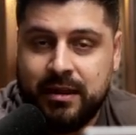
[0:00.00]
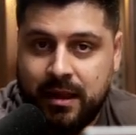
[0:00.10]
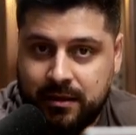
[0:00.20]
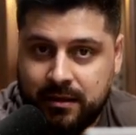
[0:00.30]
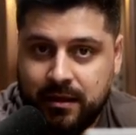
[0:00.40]
get
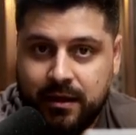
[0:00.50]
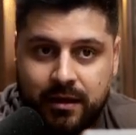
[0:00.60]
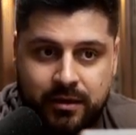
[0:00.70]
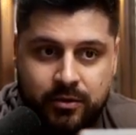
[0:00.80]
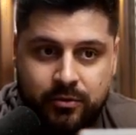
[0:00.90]
any,
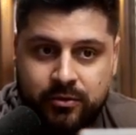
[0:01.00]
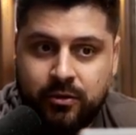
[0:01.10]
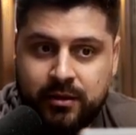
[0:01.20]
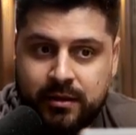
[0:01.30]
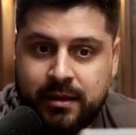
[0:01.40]
you know, you
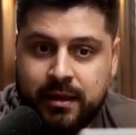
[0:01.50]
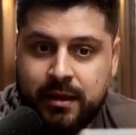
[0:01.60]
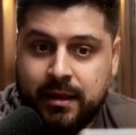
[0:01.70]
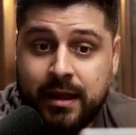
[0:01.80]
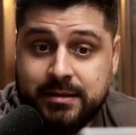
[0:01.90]
don't get
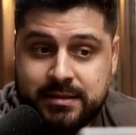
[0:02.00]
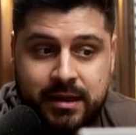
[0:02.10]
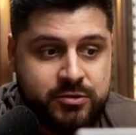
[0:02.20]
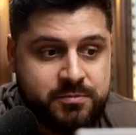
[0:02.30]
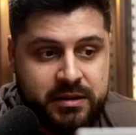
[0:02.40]
any ad sales.